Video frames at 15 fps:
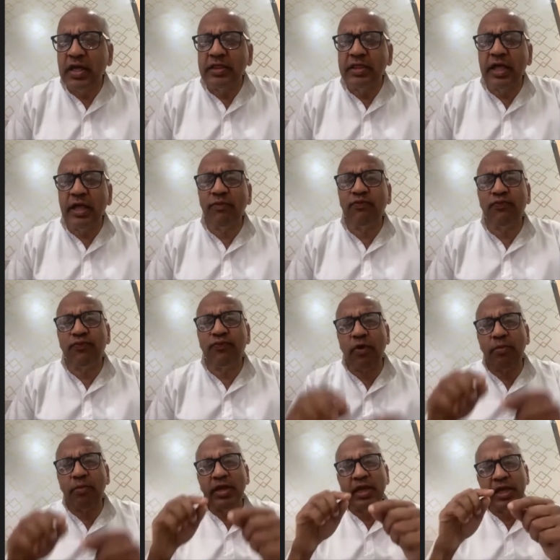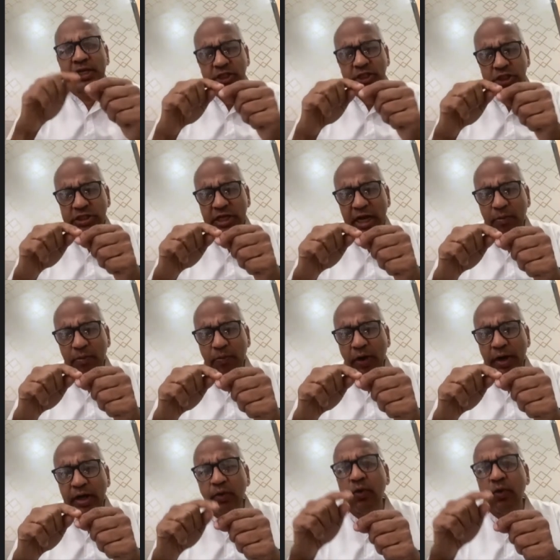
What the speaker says: then from his standpoint,